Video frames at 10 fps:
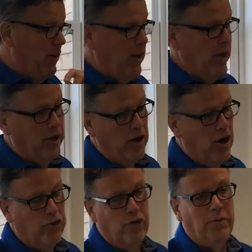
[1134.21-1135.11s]
It could
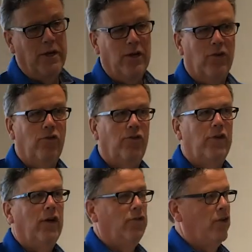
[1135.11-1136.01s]
also be used
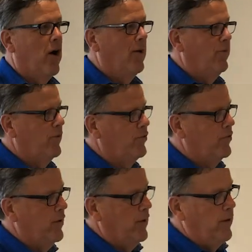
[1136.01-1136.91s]
as an office
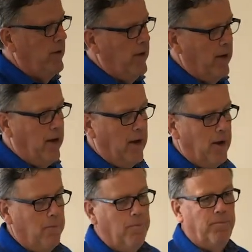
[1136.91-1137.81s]

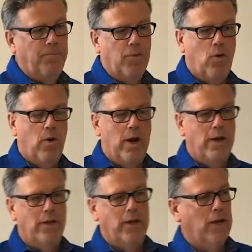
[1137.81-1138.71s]
or
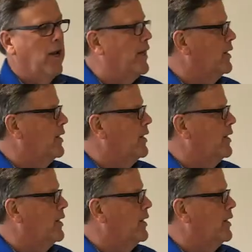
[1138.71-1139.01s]
anything you like.